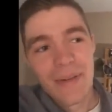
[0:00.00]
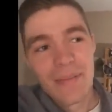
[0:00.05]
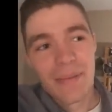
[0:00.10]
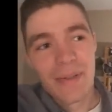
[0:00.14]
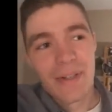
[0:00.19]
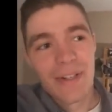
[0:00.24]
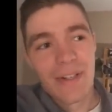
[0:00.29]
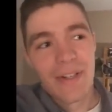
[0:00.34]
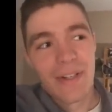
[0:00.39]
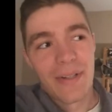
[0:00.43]

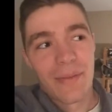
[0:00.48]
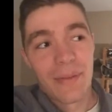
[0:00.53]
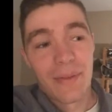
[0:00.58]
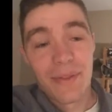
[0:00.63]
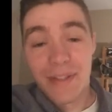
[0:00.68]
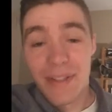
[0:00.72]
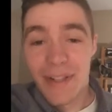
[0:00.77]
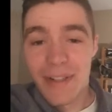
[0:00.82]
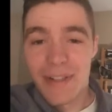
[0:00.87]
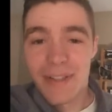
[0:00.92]
but it
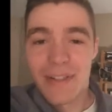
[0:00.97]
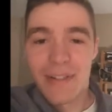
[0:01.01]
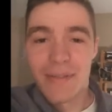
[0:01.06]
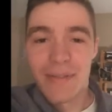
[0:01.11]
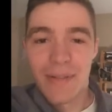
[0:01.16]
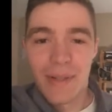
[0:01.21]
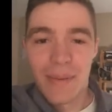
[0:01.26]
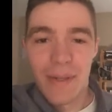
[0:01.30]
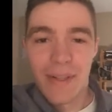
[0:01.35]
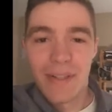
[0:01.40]
was nice
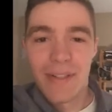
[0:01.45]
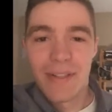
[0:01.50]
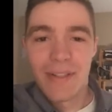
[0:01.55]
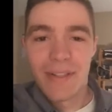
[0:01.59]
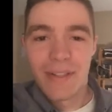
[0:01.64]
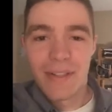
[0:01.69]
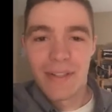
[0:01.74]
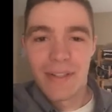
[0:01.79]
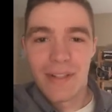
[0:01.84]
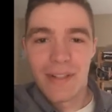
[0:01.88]
to read about
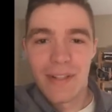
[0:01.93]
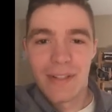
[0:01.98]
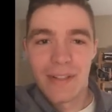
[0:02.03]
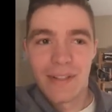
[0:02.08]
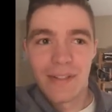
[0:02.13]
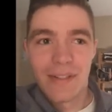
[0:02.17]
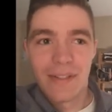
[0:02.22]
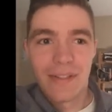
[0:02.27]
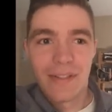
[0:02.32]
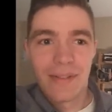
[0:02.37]
this
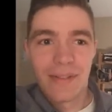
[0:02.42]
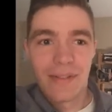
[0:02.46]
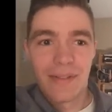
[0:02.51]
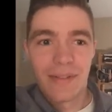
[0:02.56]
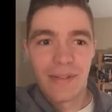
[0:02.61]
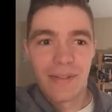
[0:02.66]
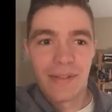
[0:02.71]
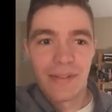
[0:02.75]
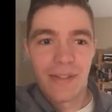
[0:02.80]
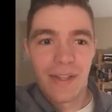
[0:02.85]
and
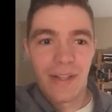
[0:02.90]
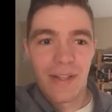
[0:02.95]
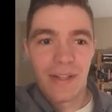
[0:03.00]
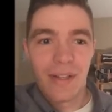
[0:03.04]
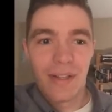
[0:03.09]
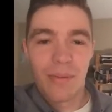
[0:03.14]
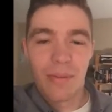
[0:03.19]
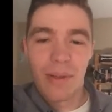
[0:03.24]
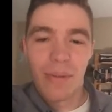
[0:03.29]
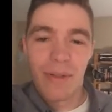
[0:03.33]

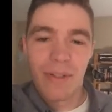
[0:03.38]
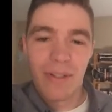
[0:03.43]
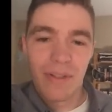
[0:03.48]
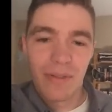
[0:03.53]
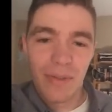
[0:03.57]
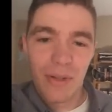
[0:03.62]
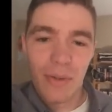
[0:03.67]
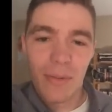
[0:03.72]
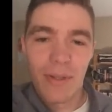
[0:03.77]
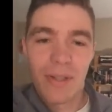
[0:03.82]
that other people had this
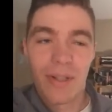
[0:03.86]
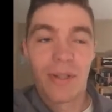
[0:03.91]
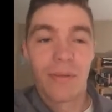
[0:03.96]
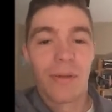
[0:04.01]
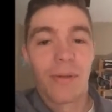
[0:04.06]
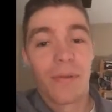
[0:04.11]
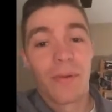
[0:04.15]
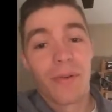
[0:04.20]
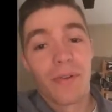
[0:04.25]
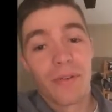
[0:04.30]
phobia and other
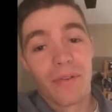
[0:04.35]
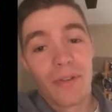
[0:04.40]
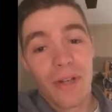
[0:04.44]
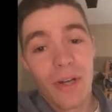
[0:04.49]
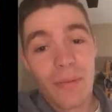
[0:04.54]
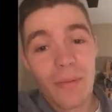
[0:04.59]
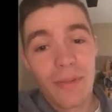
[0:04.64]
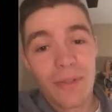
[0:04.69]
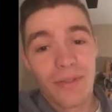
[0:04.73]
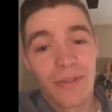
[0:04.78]
people
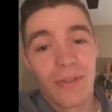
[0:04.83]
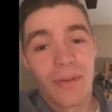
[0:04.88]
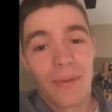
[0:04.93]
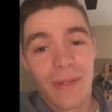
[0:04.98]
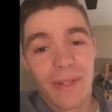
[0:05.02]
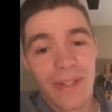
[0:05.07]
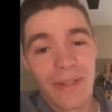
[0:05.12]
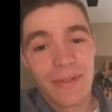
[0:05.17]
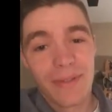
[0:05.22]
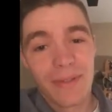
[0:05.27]
overcome this
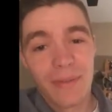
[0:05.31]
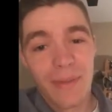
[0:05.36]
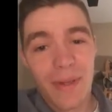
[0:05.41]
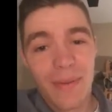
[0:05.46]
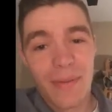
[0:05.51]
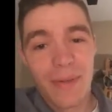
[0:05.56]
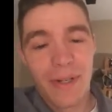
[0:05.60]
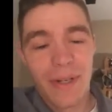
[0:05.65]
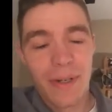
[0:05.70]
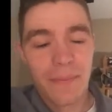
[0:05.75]
phobia. That was the
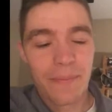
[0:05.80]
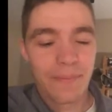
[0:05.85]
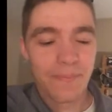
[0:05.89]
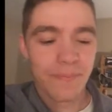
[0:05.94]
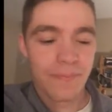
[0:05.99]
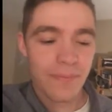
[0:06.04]
main part.